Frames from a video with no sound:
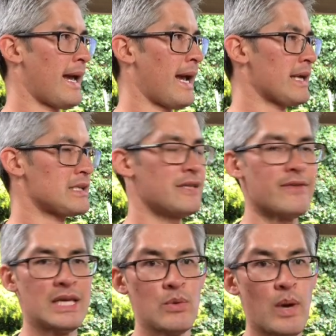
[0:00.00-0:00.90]

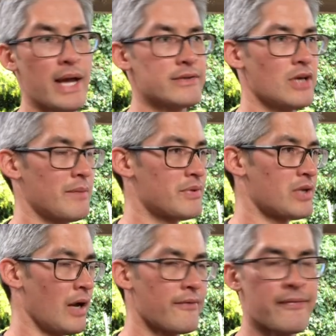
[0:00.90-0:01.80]
activity wear type
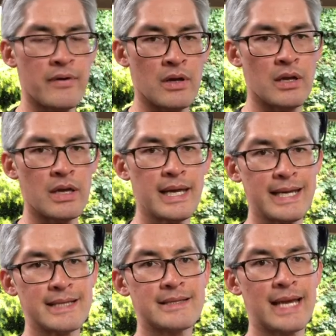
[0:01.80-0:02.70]
stuff,
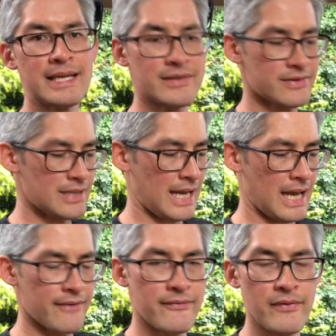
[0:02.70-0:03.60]
it tends to
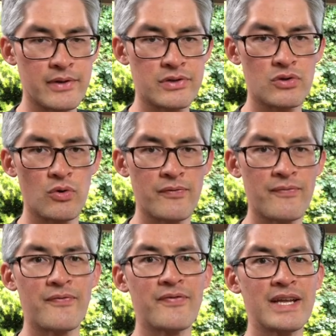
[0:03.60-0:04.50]
have this sort of
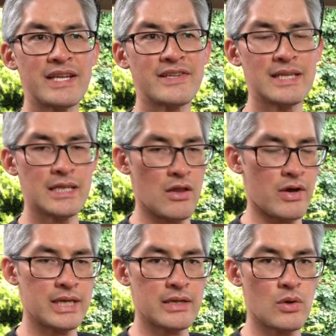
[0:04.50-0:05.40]
fleecy
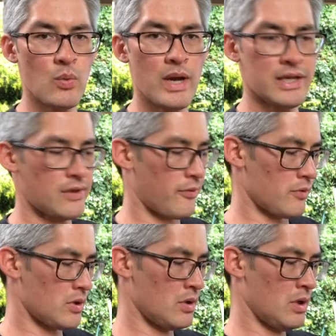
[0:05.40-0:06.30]
lining that wears
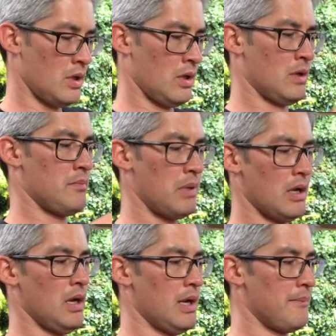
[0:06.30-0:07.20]
through.
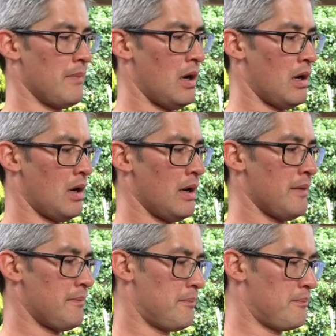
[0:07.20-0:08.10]
But I'm